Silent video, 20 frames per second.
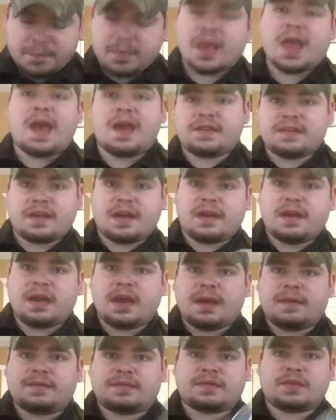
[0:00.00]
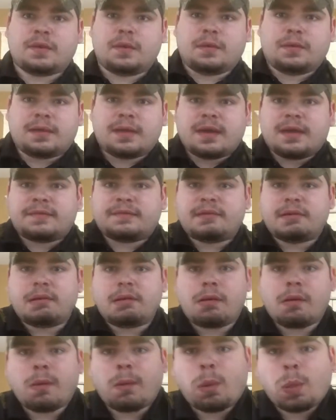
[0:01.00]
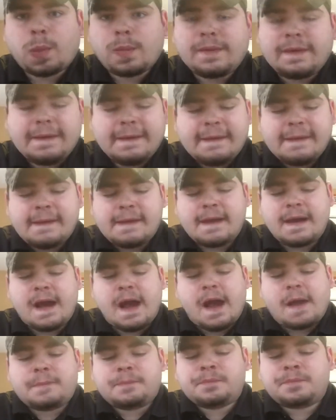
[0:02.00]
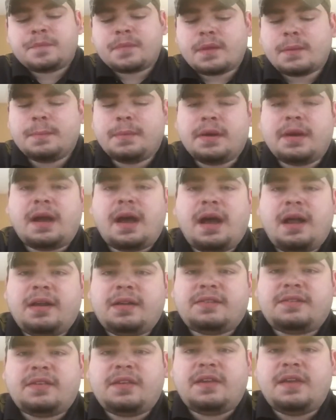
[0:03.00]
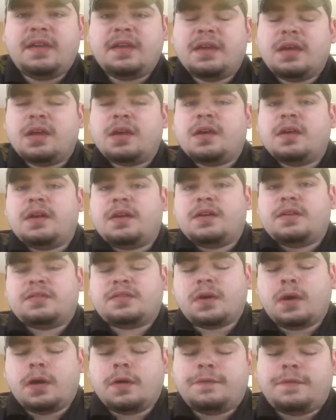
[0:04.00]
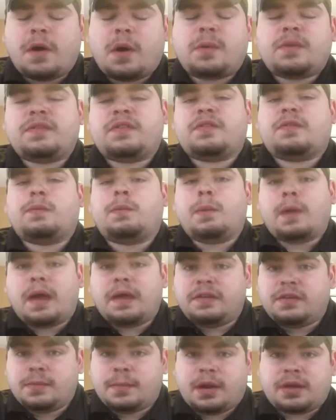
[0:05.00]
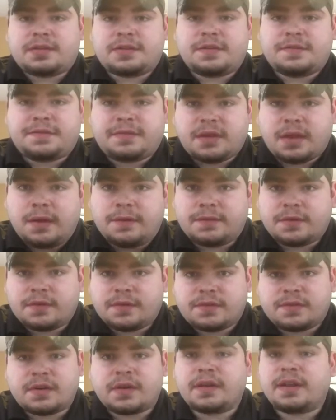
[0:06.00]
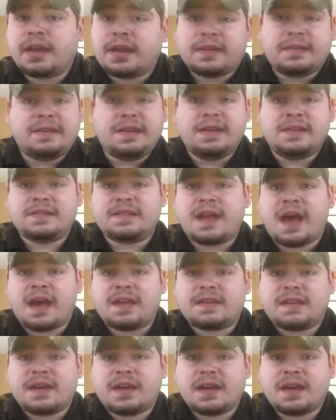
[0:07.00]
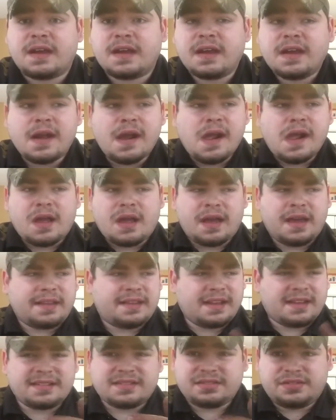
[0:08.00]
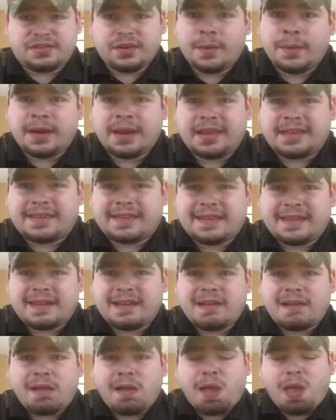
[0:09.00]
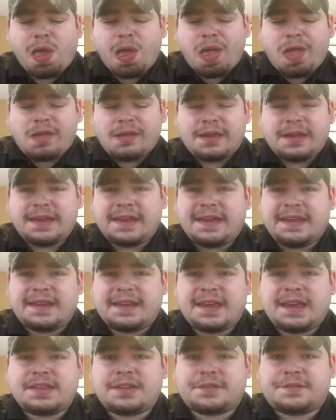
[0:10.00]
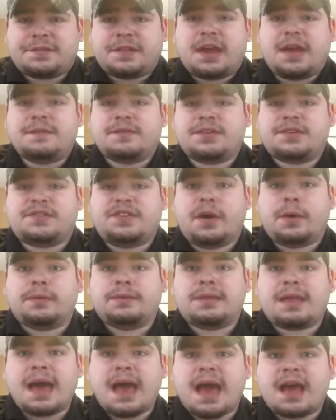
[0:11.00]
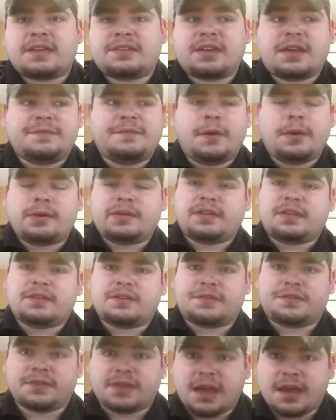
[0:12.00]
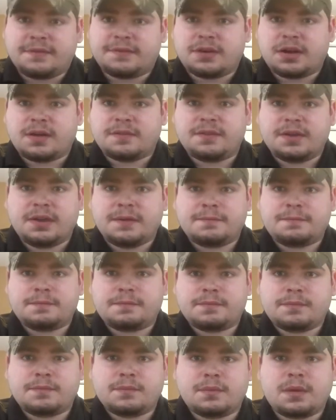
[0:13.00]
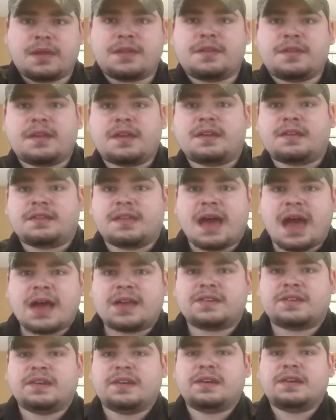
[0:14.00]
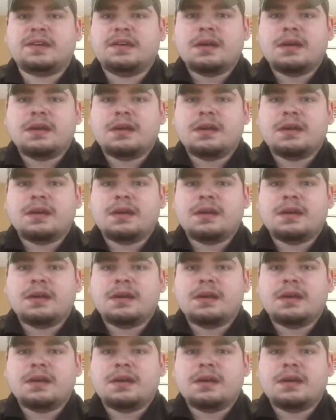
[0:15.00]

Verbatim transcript: As I have Skoal left. Um, but honestly, Skoal focuses way too much on the flavors. Their nicotine's not there. It doesn't do anything and, and their flavors don't last. They focus on the flavor of it rather than it lasting.